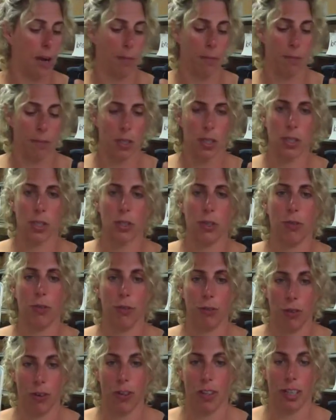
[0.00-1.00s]
you still
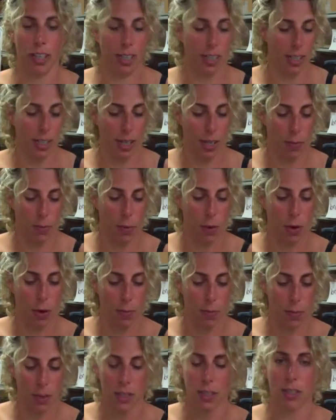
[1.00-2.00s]
find that you need
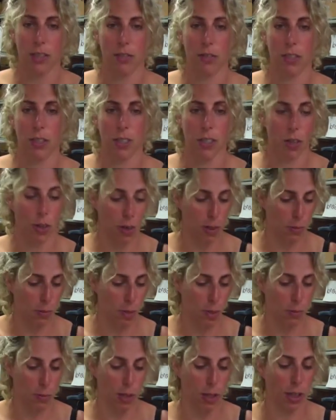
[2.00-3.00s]
wipes at different
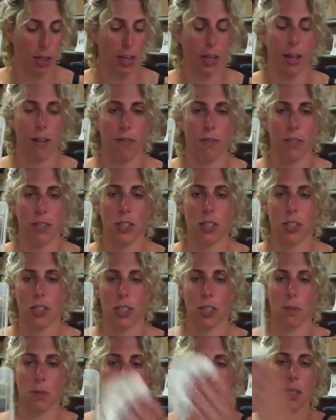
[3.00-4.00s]
times. You might go and have fish and
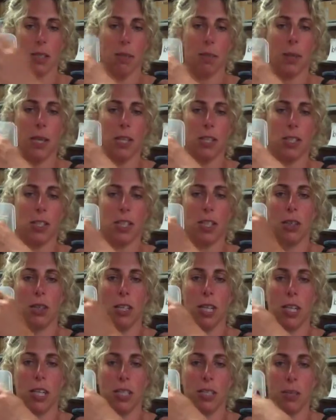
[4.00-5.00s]
chips at the beach and you
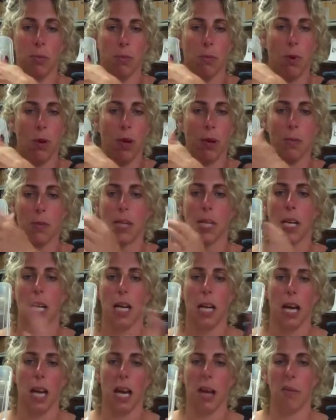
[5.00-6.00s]
need some wipes.
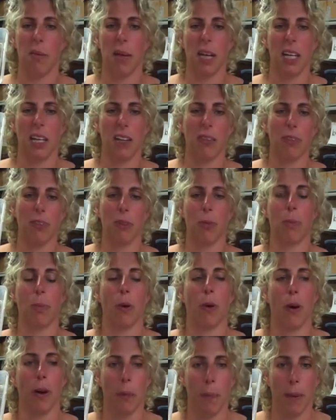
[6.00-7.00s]
And if you
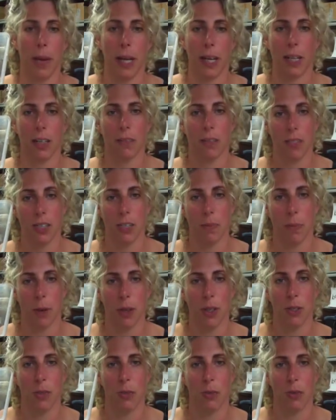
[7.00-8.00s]
buy a packet of
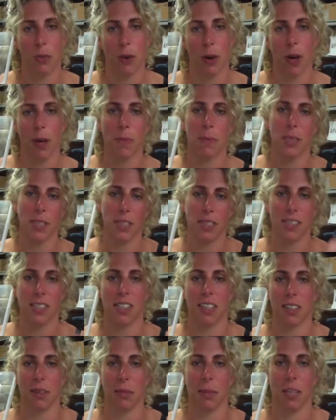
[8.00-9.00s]
disposable wipes and
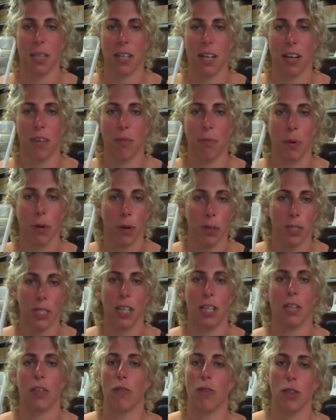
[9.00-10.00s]
stick them in the glove box
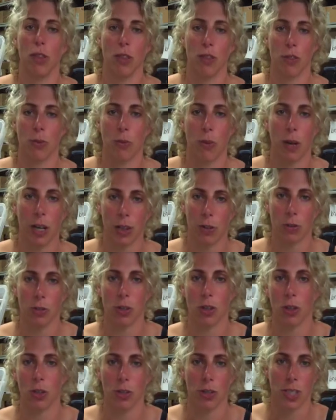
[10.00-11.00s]
and you've used one or
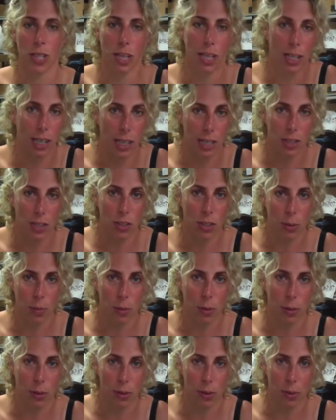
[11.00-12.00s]
two, say last time
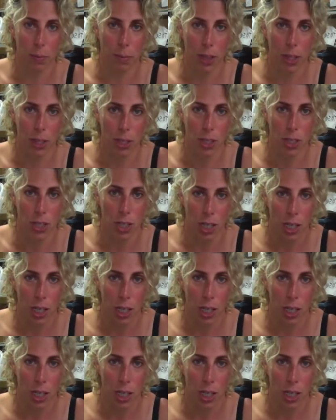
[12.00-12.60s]
you were at the beach,